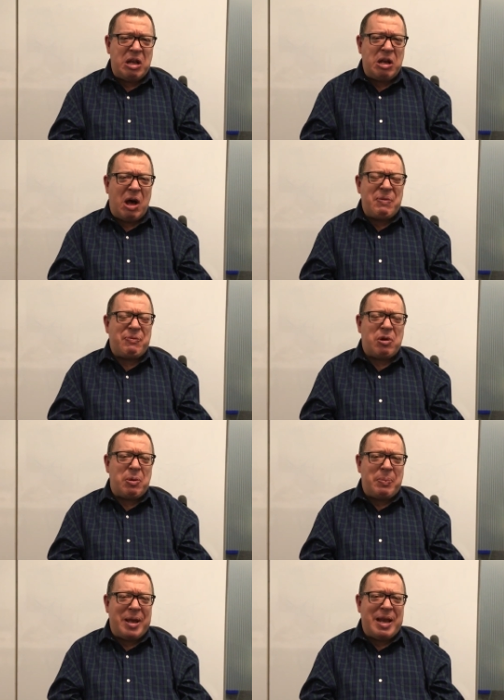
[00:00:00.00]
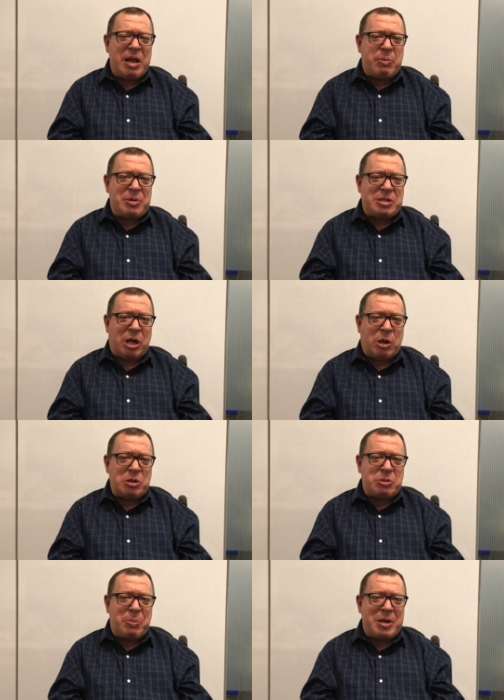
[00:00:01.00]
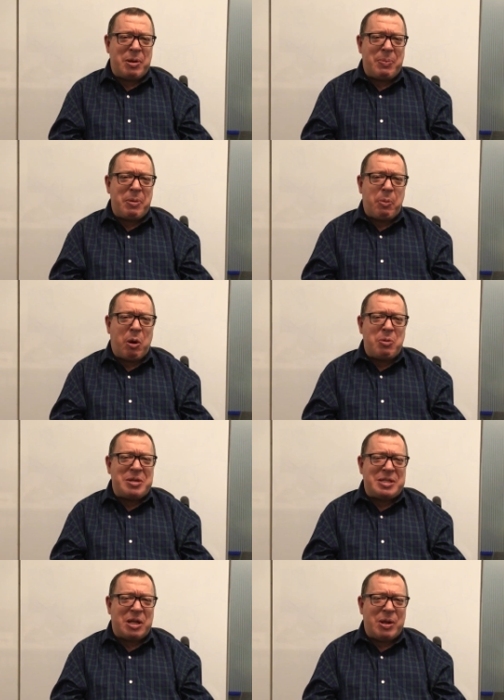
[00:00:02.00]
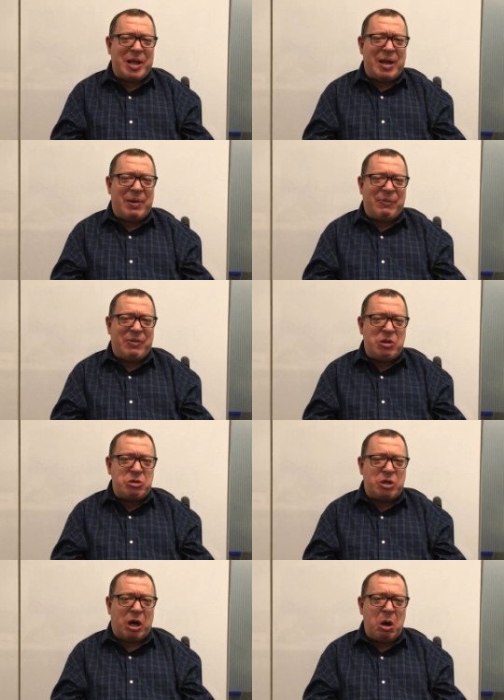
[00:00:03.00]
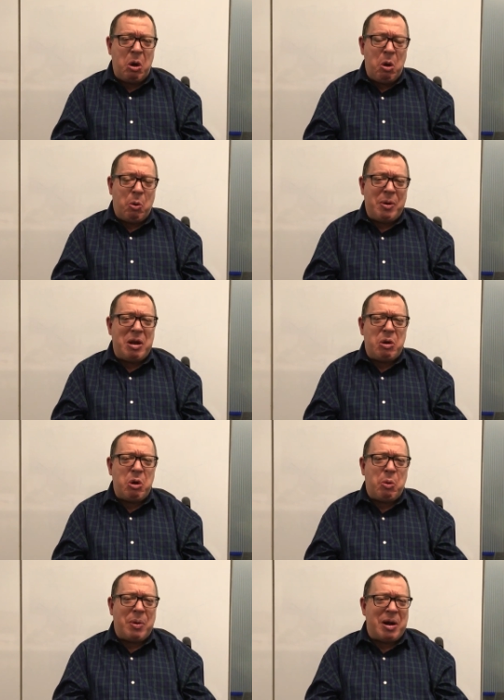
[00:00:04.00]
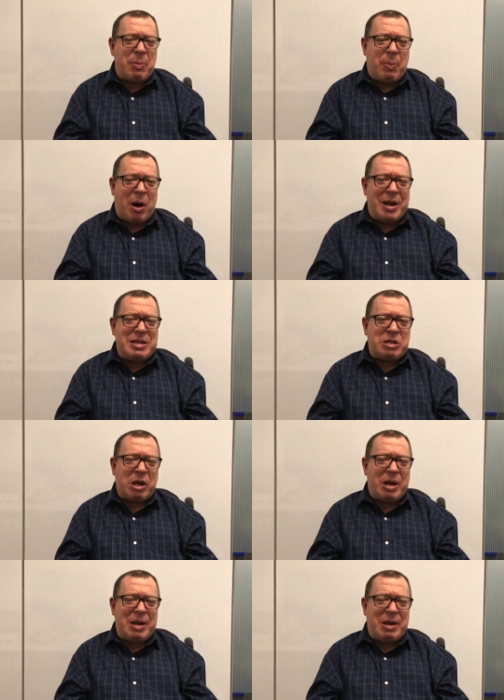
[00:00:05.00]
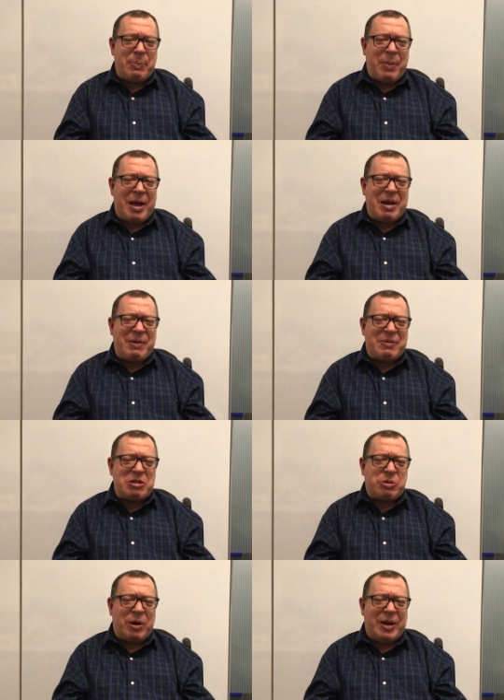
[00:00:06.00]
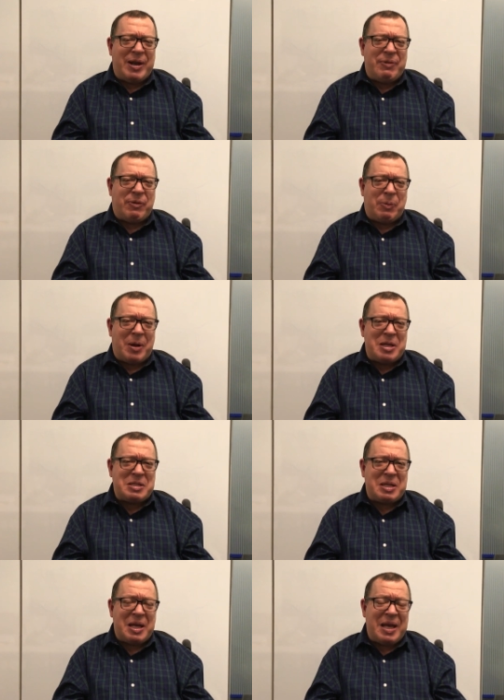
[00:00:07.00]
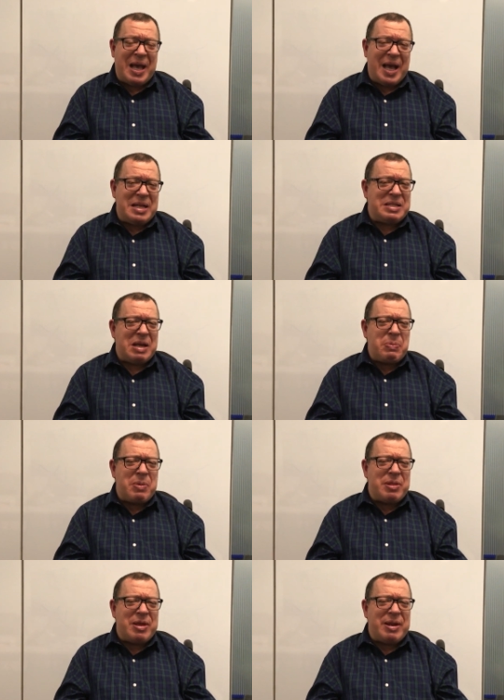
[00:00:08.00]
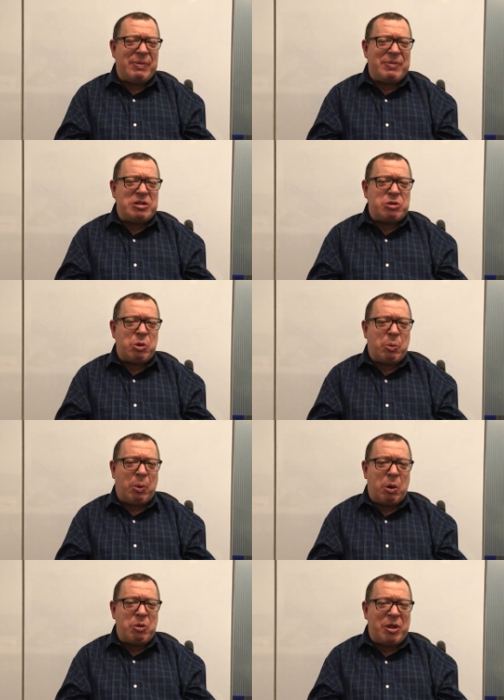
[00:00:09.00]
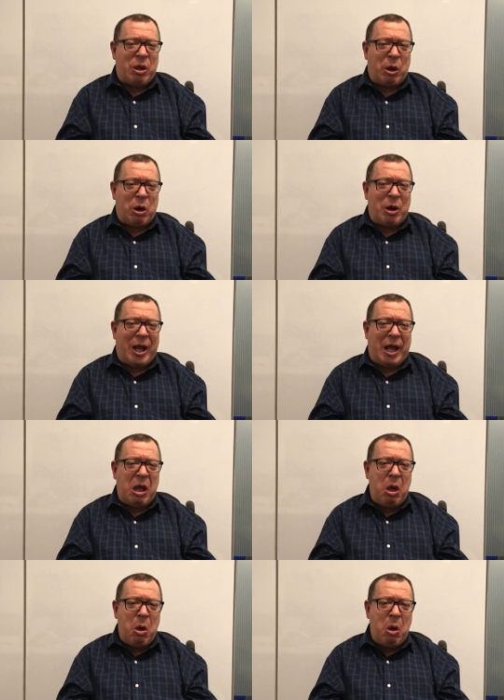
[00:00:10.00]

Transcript: Not for immediate results, but to be more resilient in the future. We don't know what our bodies are going to demand of us or need from us. And same with individual growth and learning.